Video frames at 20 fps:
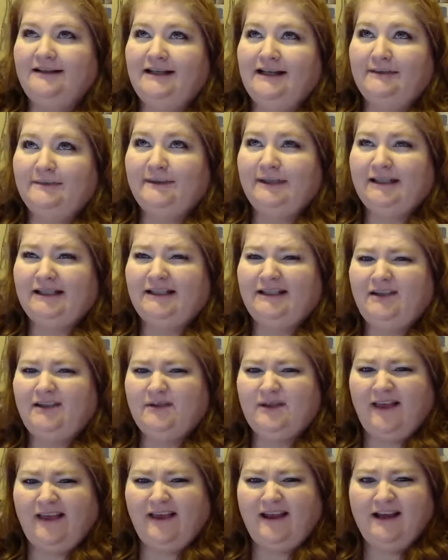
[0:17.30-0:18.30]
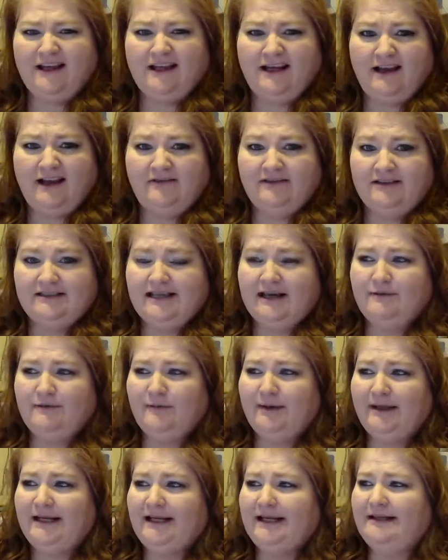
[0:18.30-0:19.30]
I mean, you would think I'd have it down
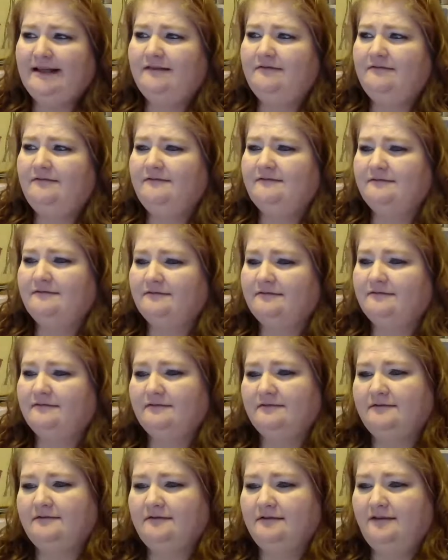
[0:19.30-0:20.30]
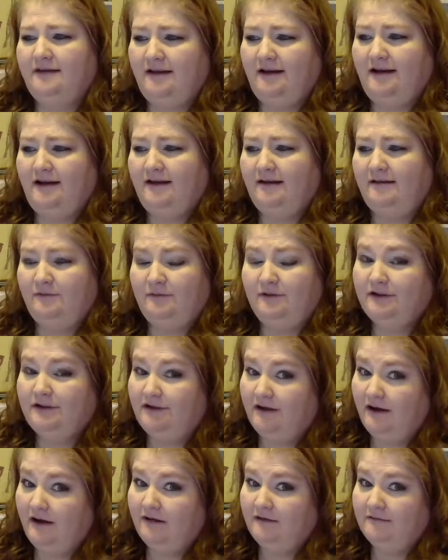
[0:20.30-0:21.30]
by now that I would
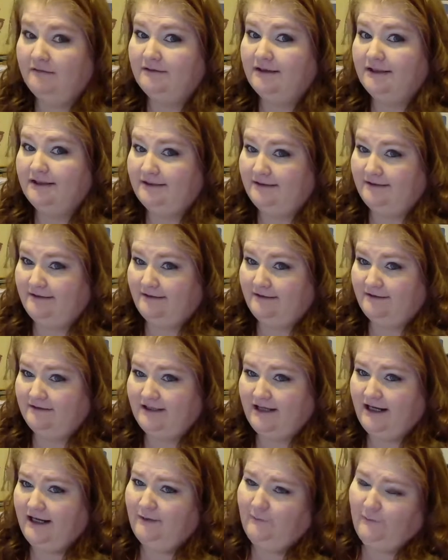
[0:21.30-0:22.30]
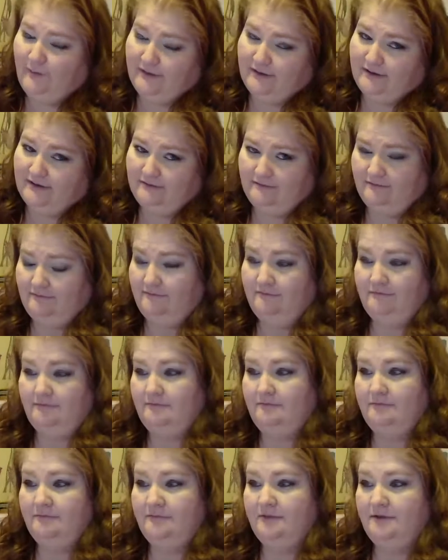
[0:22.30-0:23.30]
know it's Thursday, but
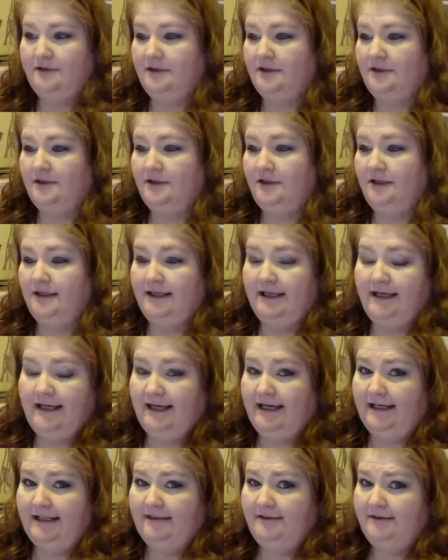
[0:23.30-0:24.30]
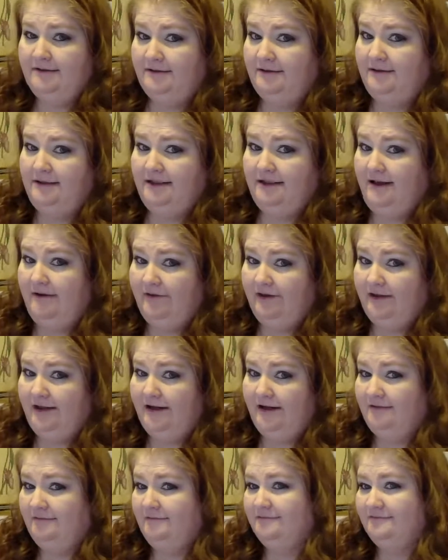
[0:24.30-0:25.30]
hey, you never
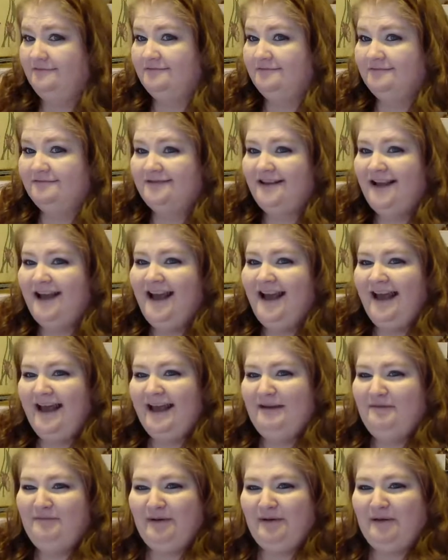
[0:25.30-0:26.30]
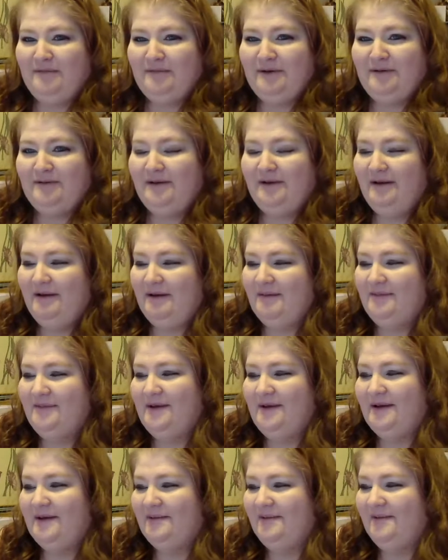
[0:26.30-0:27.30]
know. Hey, Barbara, welcome,
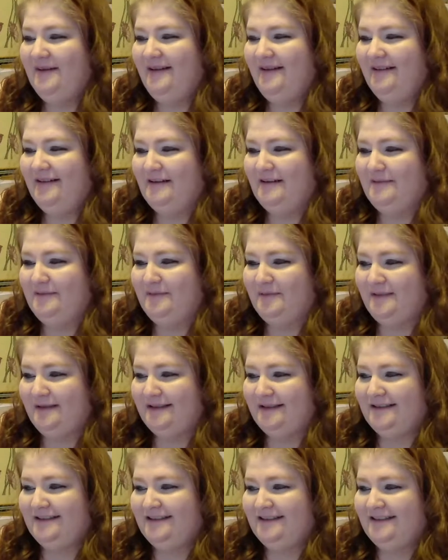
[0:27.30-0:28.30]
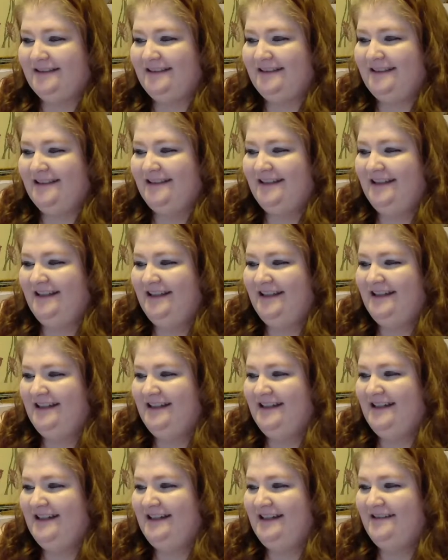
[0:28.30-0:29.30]
welcome, welcome.
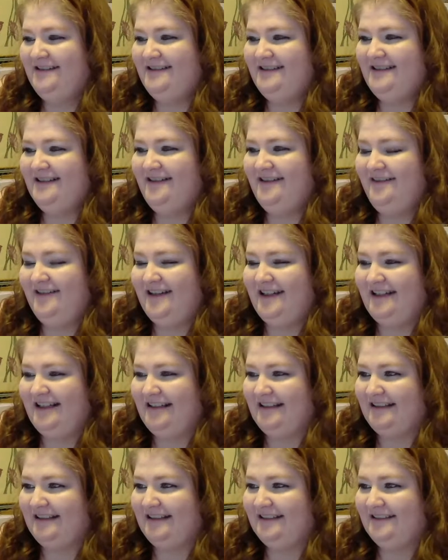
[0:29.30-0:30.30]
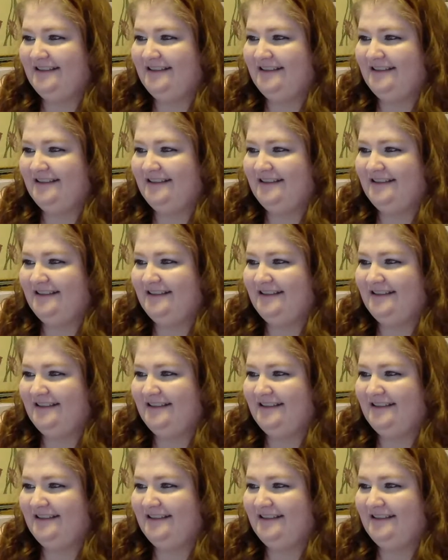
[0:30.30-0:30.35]
How's it going?